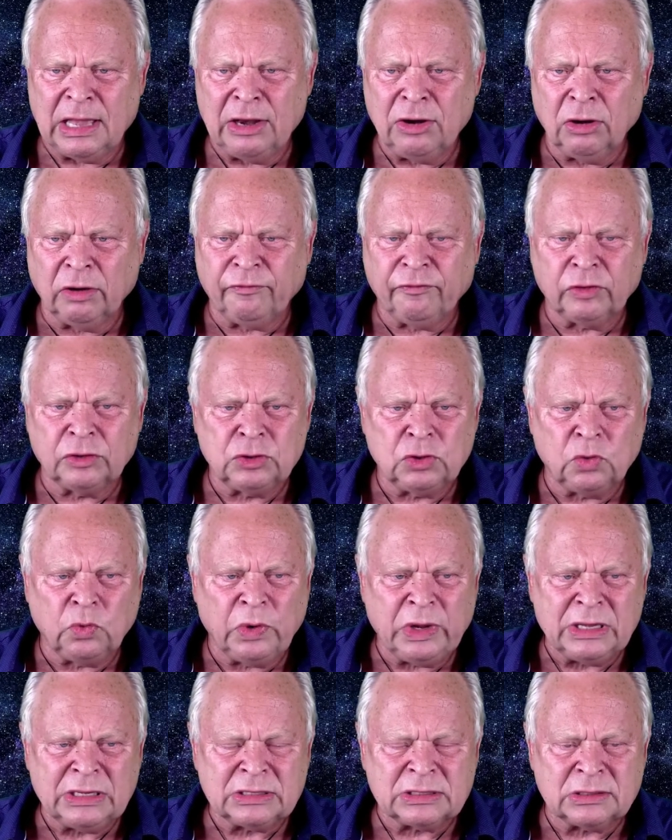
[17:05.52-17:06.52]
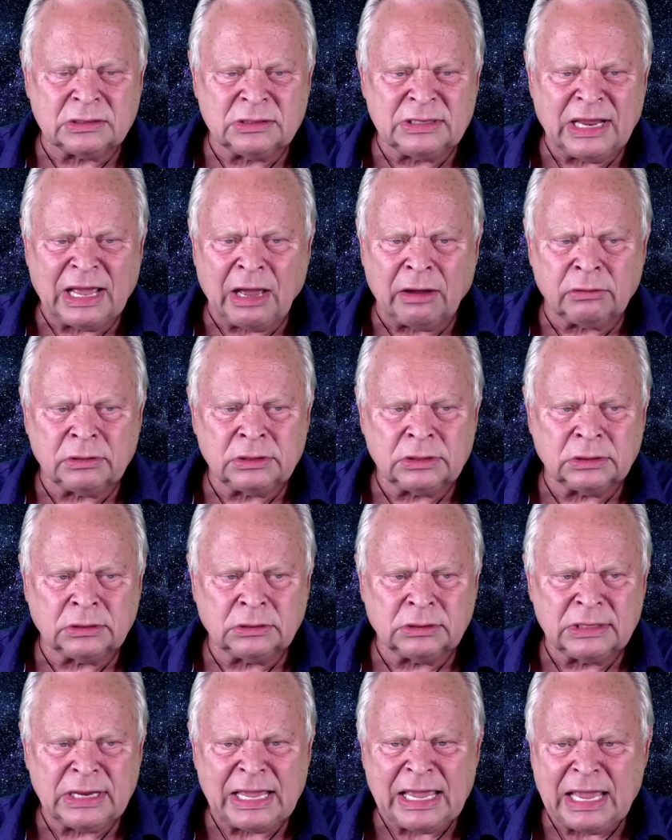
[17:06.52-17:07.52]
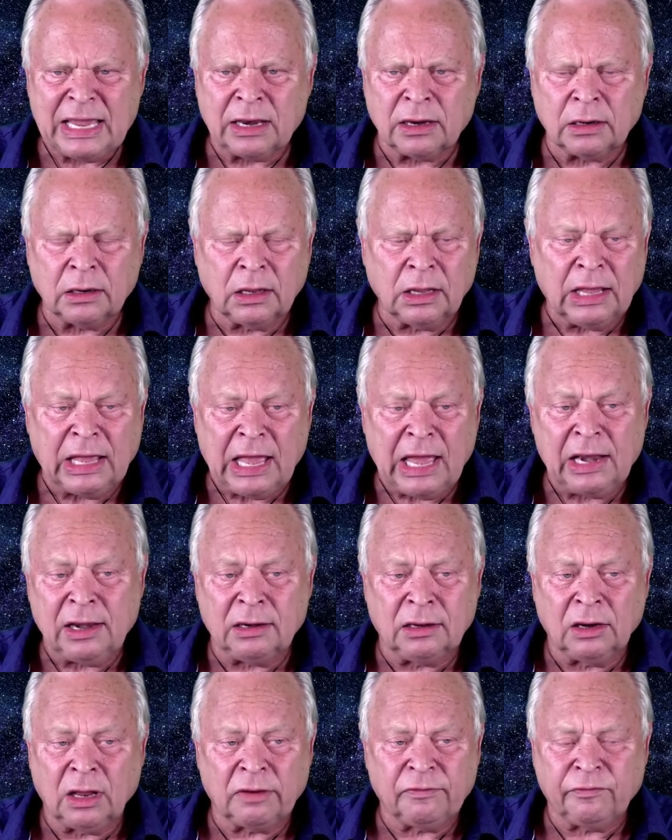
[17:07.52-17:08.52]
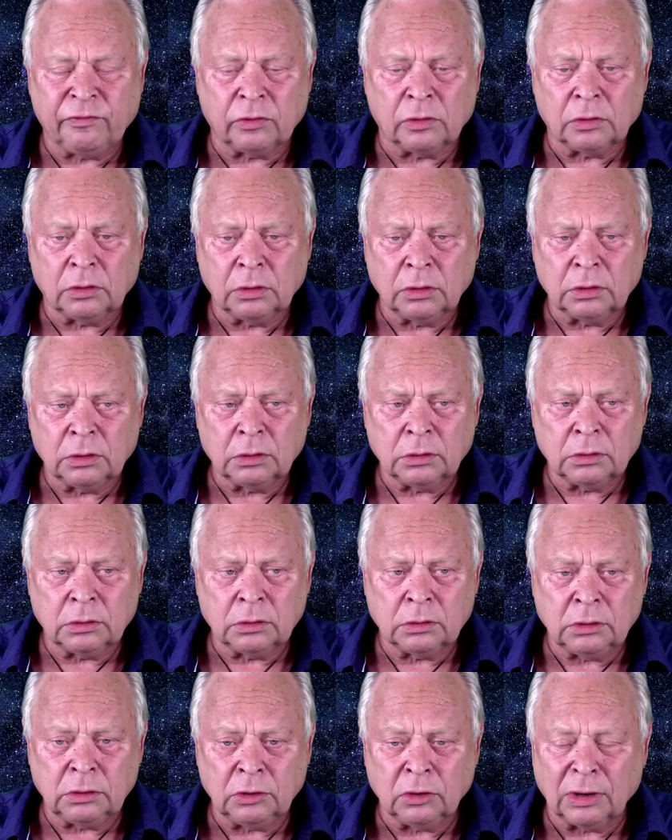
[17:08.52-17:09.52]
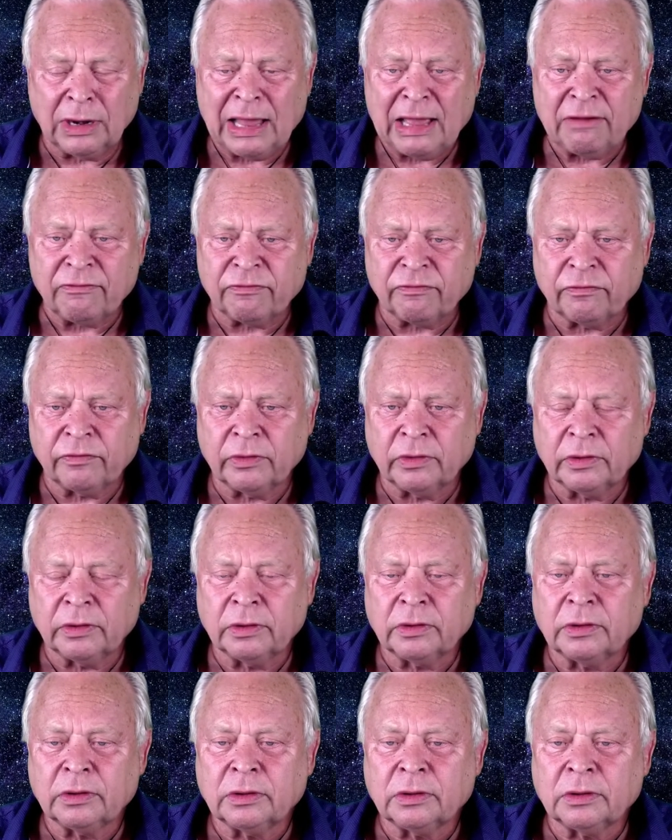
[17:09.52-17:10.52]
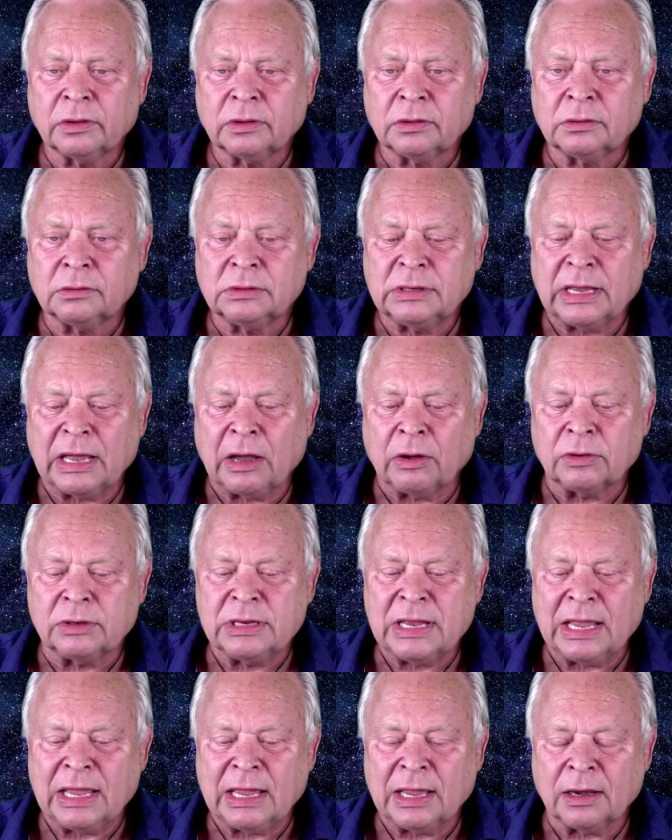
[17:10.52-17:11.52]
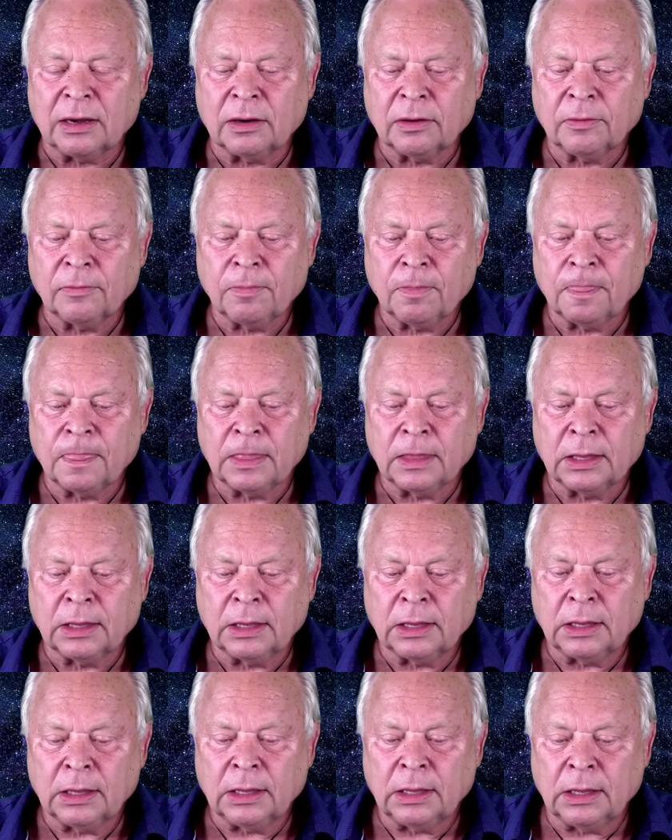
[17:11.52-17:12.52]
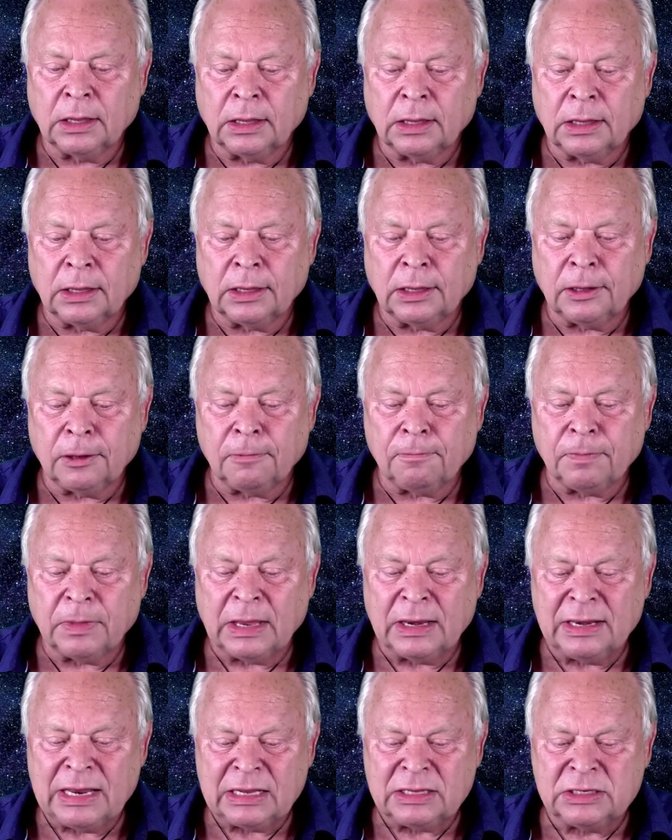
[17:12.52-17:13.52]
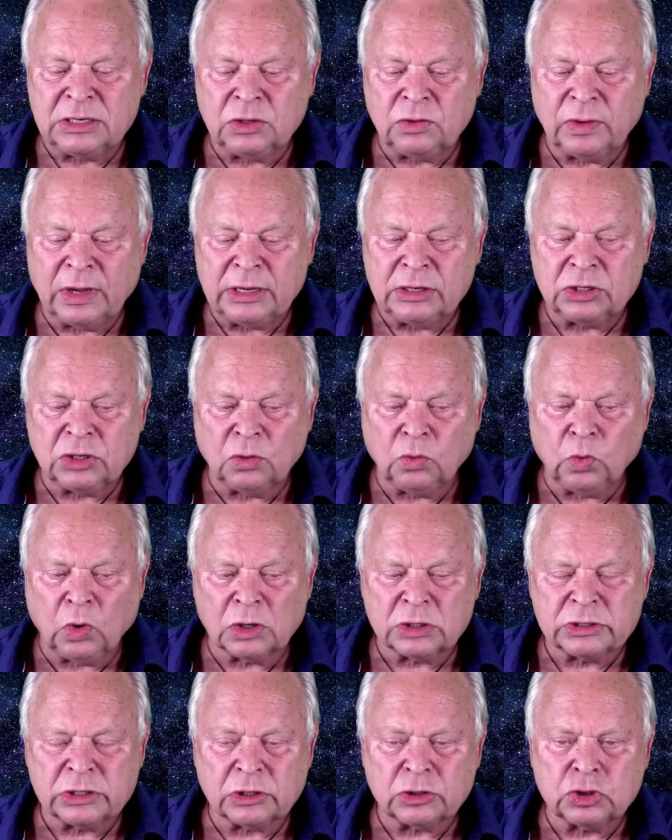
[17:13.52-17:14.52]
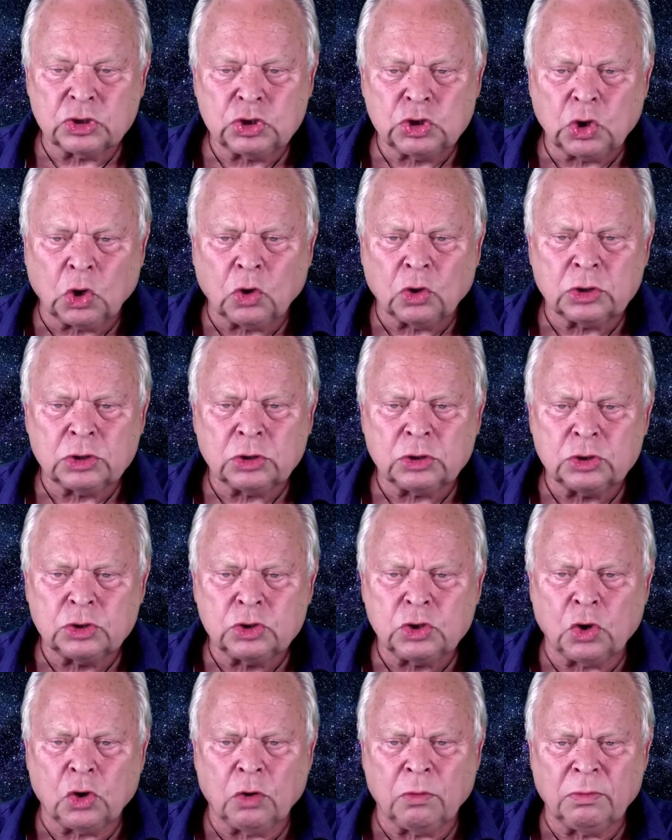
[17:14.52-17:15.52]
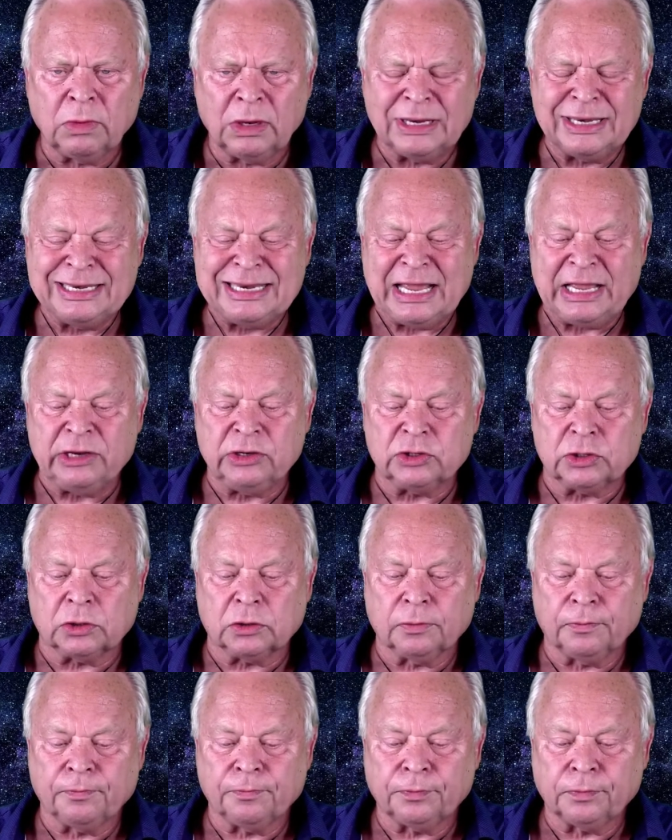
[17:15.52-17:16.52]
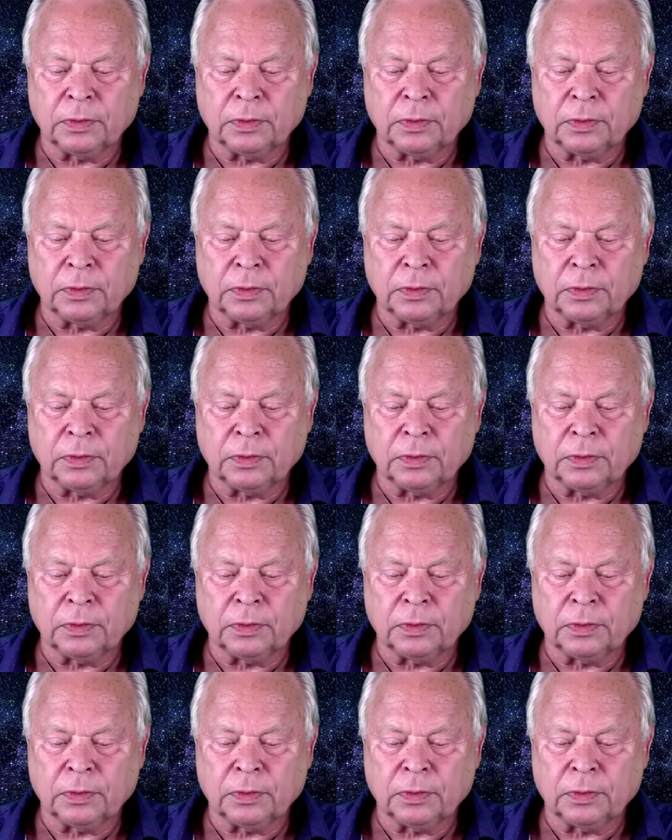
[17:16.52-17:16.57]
and not for two weeks, day out, day in, and not for your life day out, day in. Um, and that situation was short-term danger.